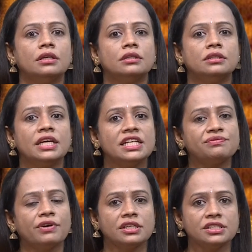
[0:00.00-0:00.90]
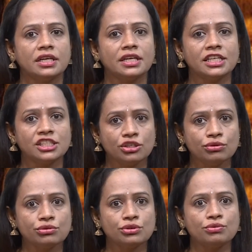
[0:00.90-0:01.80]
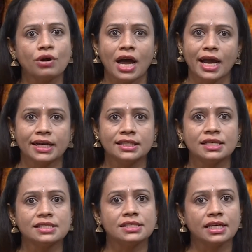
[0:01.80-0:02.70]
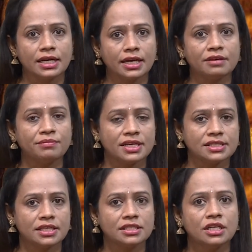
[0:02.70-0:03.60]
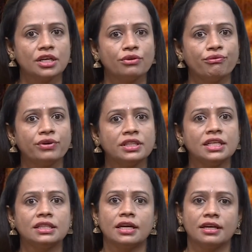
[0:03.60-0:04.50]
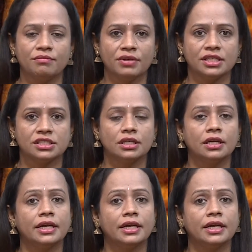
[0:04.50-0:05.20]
this function is used to hide the secret message within the image.